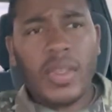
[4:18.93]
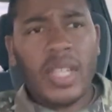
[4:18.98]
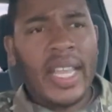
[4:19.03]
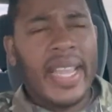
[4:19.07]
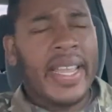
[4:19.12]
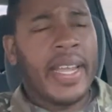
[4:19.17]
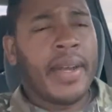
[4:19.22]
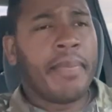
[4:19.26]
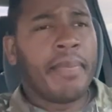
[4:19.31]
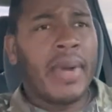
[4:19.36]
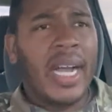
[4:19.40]

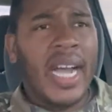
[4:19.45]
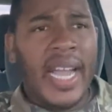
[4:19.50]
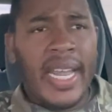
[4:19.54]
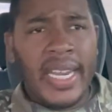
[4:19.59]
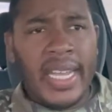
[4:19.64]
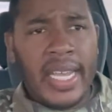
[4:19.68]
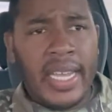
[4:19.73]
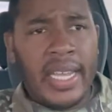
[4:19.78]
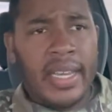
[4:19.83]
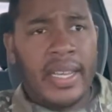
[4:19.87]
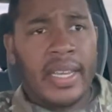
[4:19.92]
and
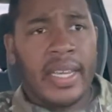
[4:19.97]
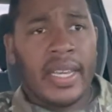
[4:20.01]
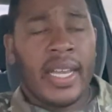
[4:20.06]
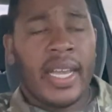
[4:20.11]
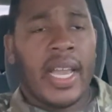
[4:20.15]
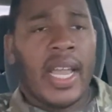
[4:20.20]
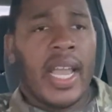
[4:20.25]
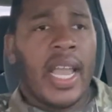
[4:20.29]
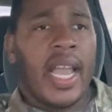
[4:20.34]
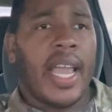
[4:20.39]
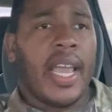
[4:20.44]
money.
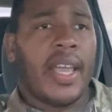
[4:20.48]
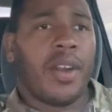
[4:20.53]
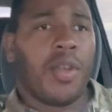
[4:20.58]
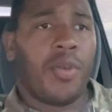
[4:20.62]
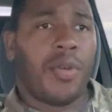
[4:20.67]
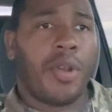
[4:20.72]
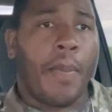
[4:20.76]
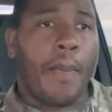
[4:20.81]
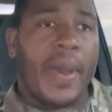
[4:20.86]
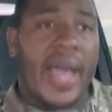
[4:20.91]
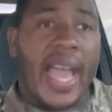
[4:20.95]
And
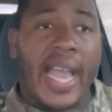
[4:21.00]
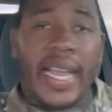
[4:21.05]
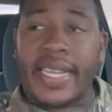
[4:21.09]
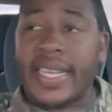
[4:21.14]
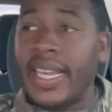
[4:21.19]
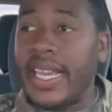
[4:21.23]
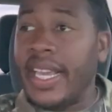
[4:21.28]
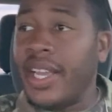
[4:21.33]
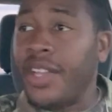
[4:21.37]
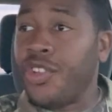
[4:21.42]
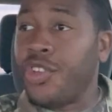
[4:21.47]
on the back
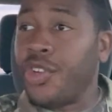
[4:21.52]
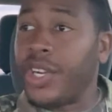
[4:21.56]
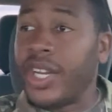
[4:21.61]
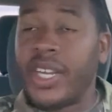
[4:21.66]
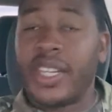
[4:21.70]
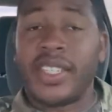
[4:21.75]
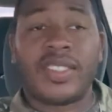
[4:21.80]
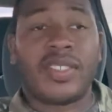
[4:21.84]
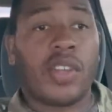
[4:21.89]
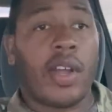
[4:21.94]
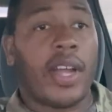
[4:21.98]
end, you're going
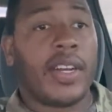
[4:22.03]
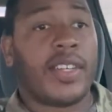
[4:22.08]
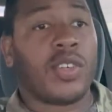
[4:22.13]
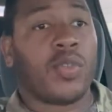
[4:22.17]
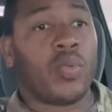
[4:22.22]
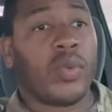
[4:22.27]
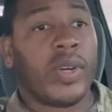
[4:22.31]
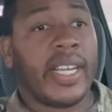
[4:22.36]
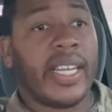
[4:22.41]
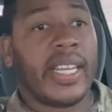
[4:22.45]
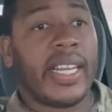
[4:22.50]
to start to
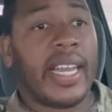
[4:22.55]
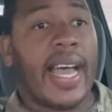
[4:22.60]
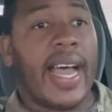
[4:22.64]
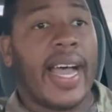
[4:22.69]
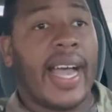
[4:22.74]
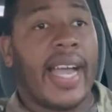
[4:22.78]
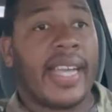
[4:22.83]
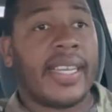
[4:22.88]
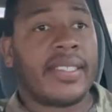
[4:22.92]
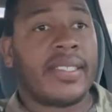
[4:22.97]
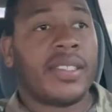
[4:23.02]

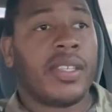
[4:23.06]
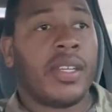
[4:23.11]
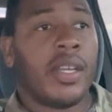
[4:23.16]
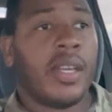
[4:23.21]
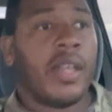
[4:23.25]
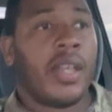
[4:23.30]
realize